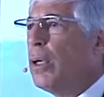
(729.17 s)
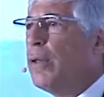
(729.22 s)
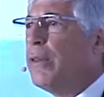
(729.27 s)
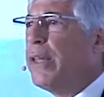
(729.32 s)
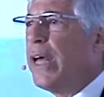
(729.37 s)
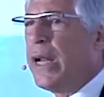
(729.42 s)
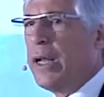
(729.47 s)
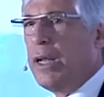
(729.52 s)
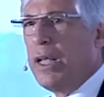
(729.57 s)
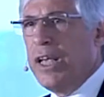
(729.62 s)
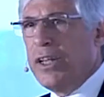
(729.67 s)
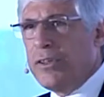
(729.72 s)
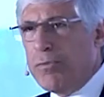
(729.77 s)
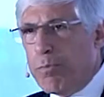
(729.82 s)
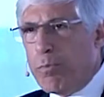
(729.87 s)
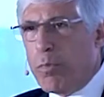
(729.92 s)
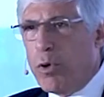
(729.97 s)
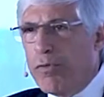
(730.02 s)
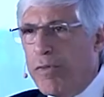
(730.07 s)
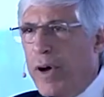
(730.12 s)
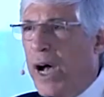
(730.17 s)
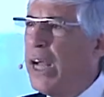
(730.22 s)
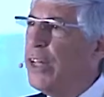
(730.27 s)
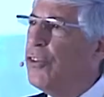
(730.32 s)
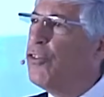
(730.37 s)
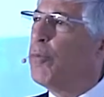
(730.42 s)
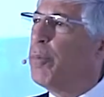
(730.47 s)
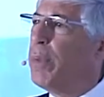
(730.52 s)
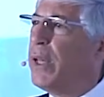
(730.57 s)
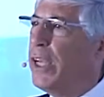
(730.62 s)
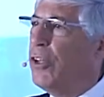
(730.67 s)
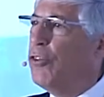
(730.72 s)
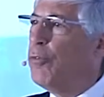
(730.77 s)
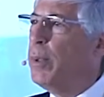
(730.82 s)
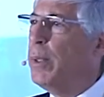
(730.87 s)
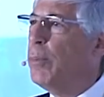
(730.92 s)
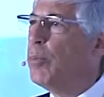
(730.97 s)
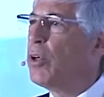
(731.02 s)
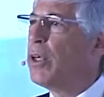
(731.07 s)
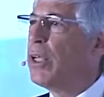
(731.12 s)
that it provides a place
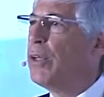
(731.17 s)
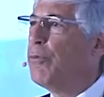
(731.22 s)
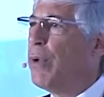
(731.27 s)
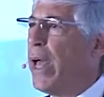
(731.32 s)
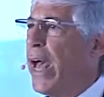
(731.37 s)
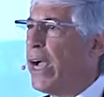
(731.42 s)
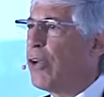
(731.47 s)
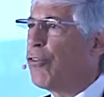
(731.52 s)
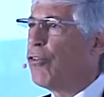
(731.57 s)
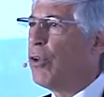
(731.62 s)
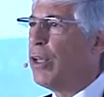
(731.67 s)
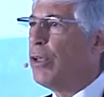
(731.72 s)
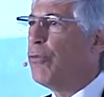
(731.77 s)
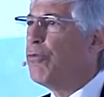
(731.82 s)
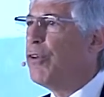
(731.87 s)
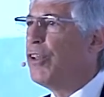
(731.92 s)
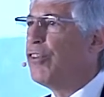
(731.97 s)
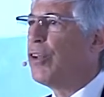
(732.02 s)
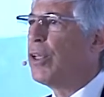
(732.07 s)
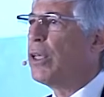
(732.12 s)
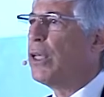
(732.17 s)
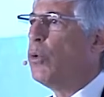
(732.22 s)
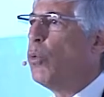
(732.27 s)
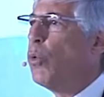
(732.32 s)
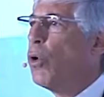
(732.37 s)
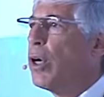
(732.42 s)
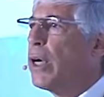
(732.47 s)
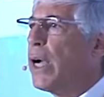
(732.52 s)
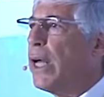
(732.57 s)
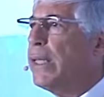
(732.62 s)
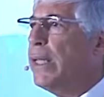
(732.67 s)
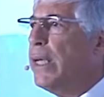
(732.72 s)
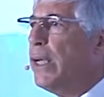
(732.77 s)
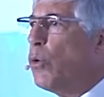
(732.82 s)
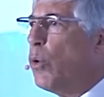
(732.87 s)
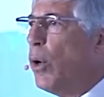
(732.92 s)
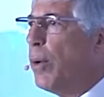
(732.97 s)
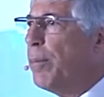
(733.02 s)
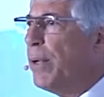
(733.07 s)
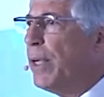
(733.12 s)
people can actually physically work on the
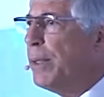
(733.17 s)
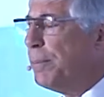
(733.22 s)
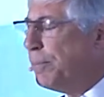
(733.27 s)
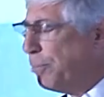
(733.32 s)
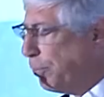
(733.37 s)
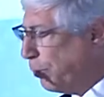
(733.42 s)
equipment.